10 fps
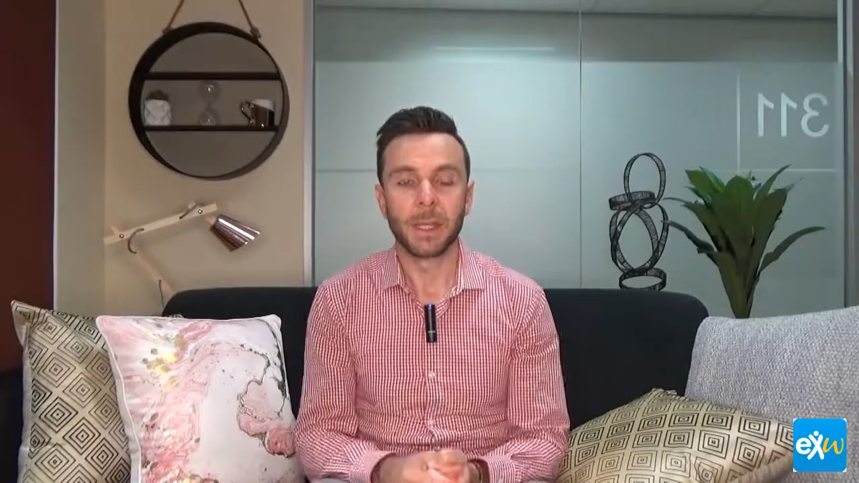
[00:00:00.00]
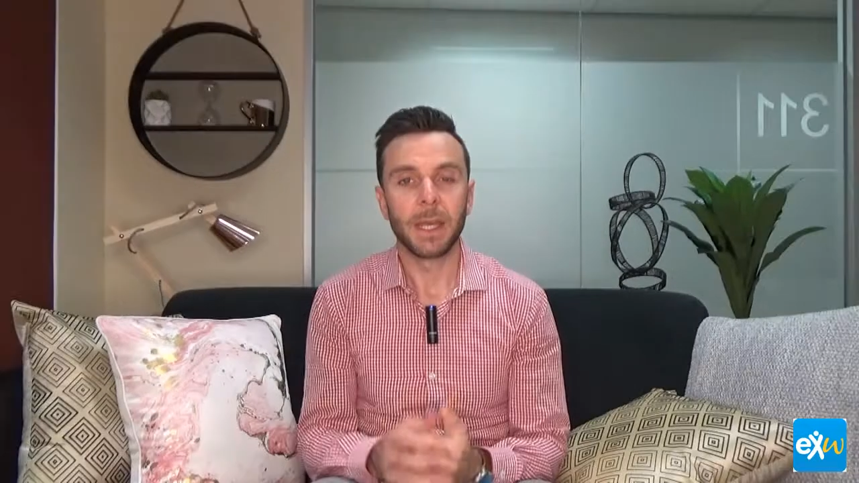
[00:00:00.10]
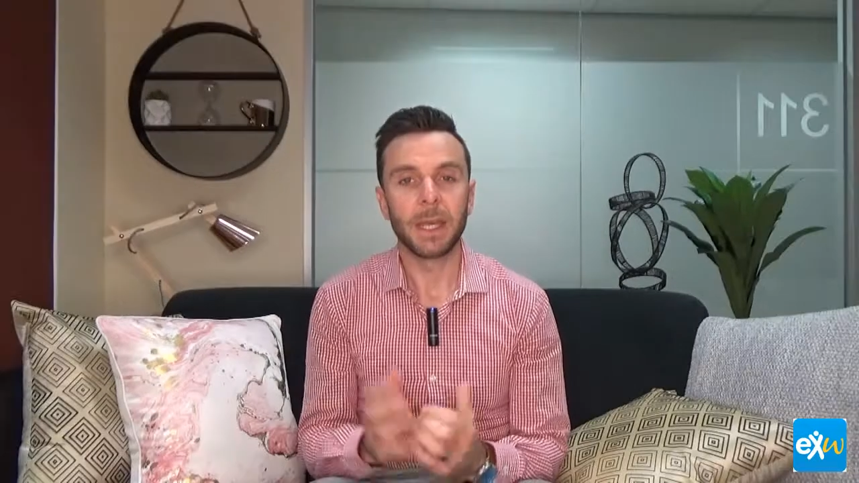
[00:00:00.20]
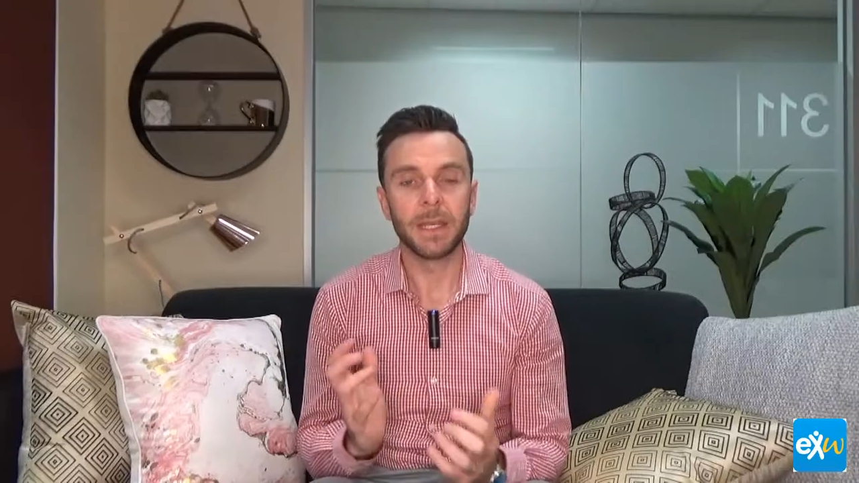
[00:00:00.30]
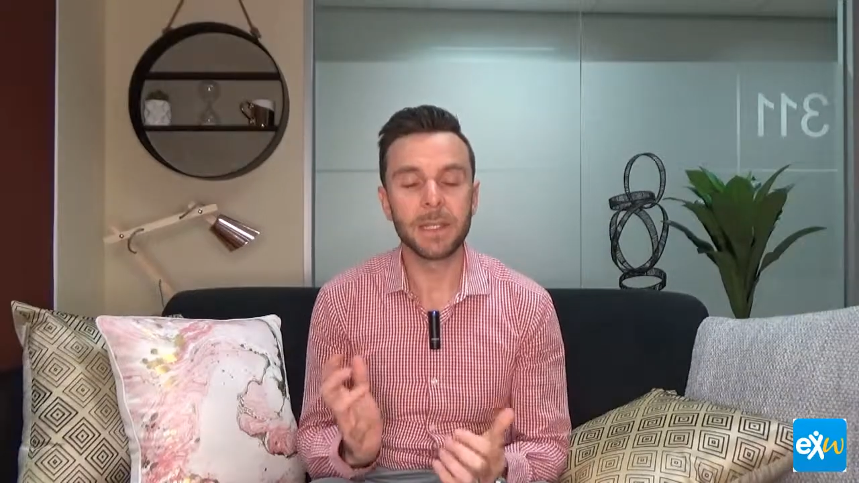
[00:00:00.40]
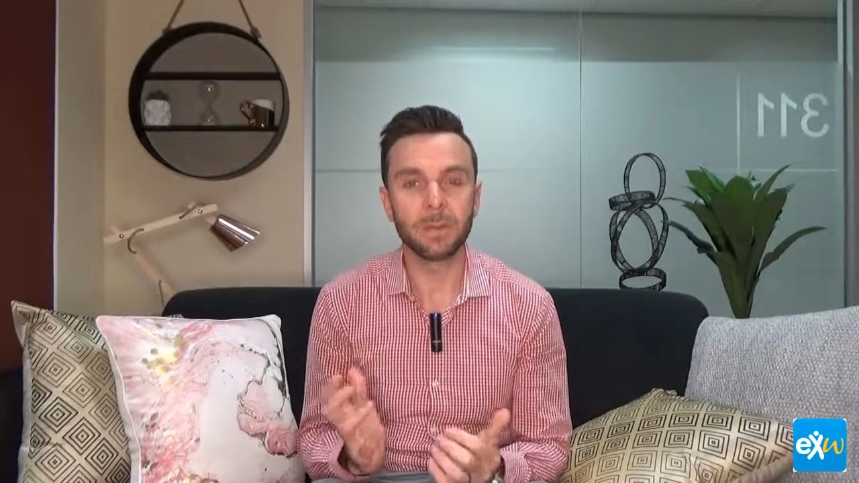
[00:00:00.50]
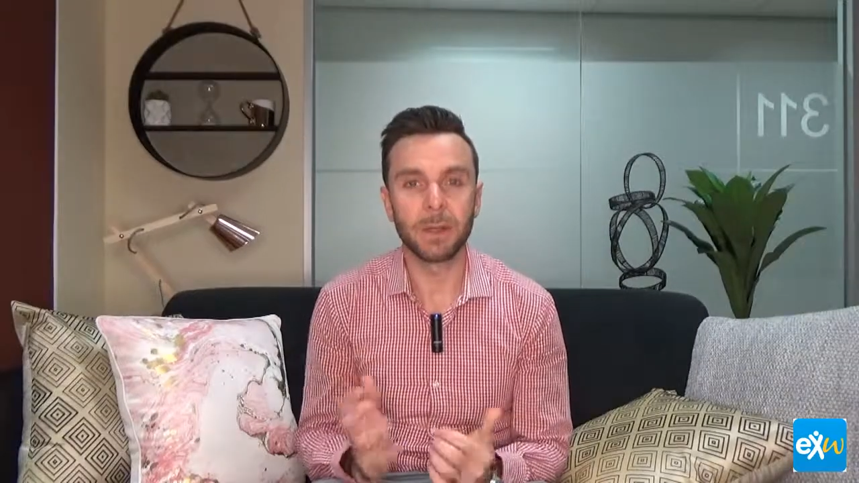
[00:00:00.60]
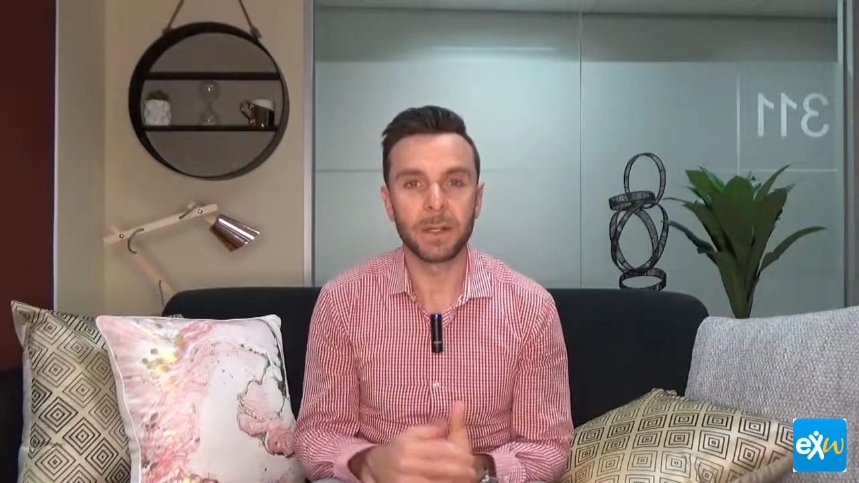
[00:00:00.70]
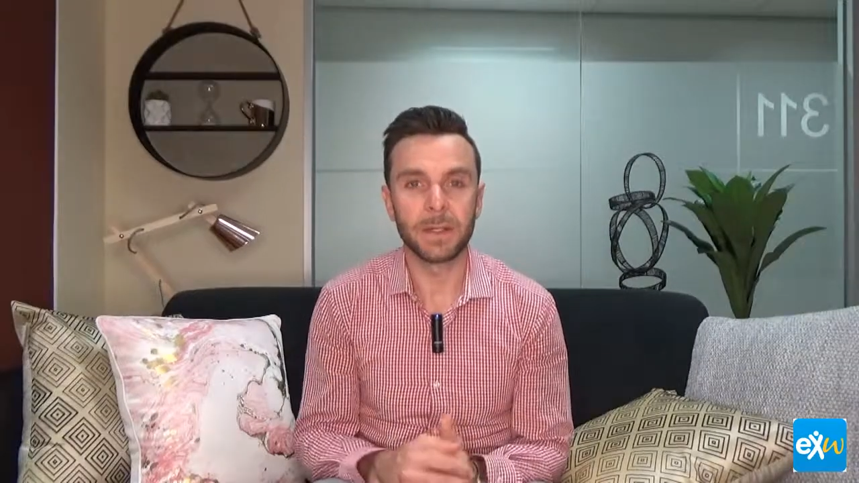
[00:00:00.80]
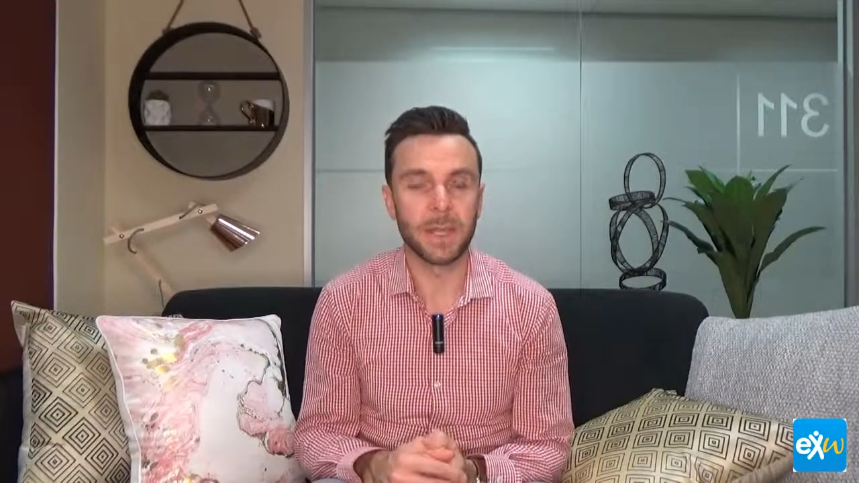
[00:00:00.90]
Here's
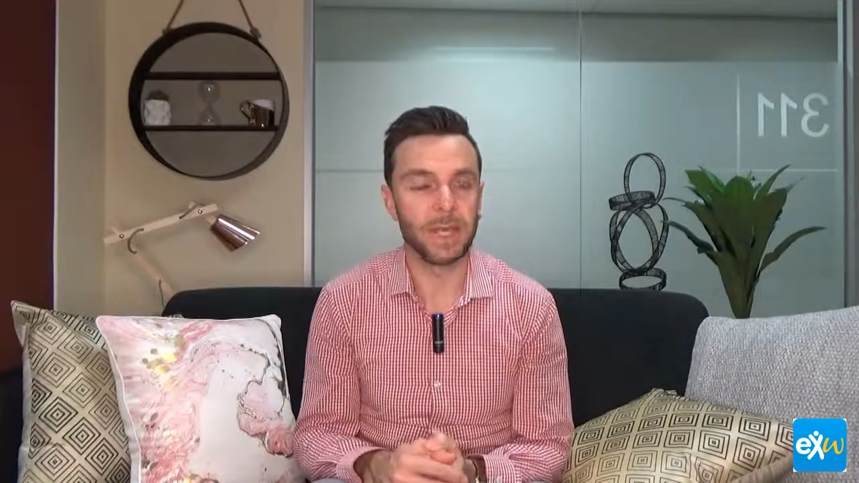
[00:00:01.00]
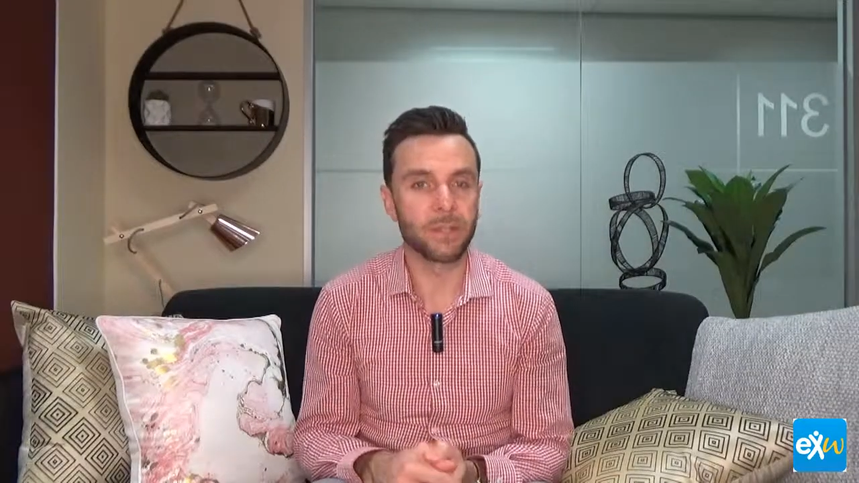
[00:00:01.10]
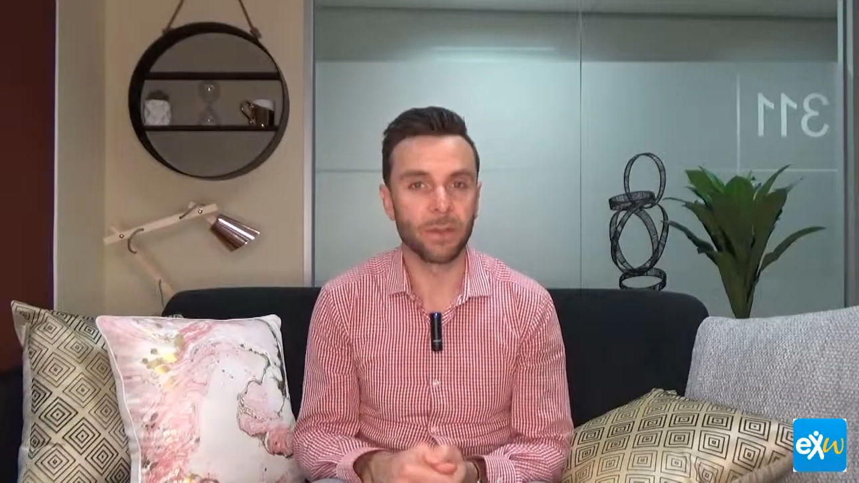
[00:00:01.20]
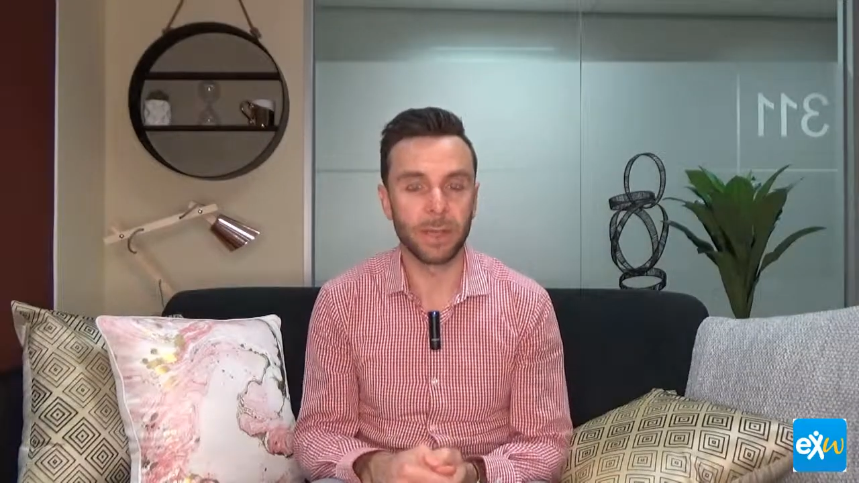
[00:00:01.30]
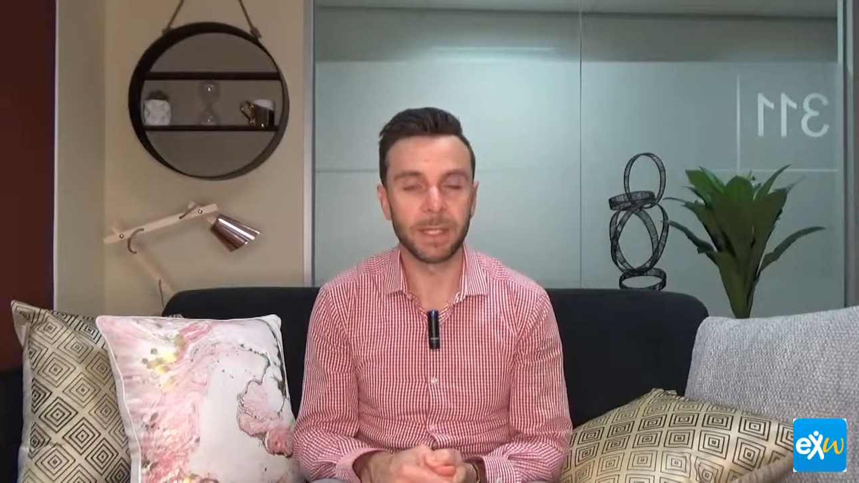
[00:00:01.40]
where I'd say try